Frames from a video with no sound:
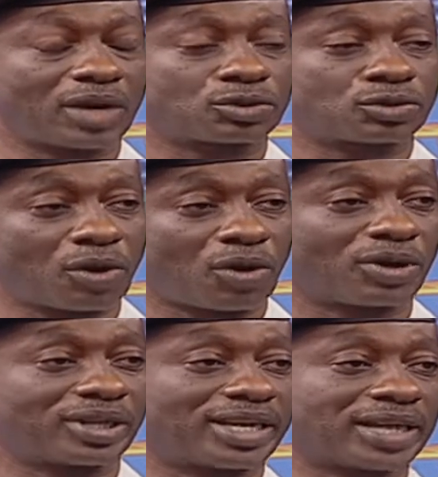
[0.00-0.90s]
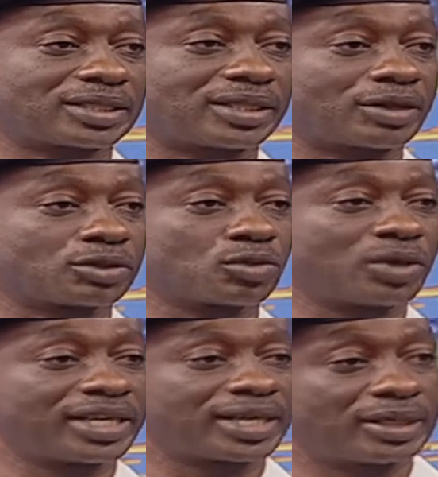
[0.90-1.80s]
sure that there is no
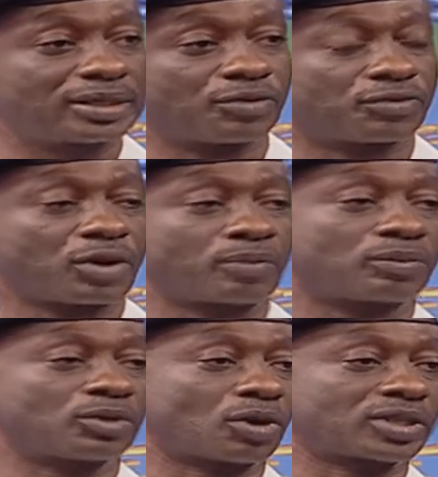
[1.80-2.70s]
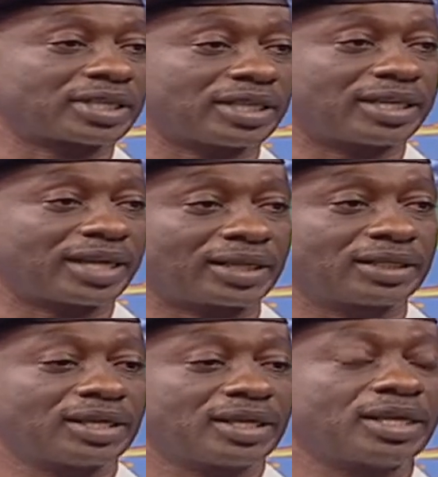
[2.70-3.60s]
leakage from your cylinder
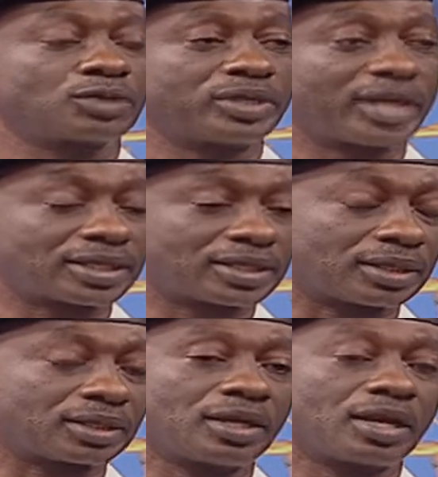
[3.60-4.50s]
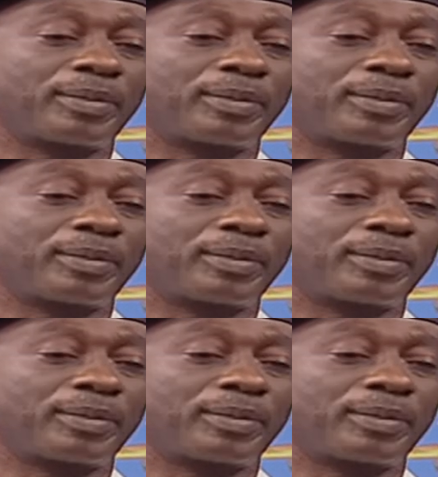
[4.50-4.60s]
into the kitchen.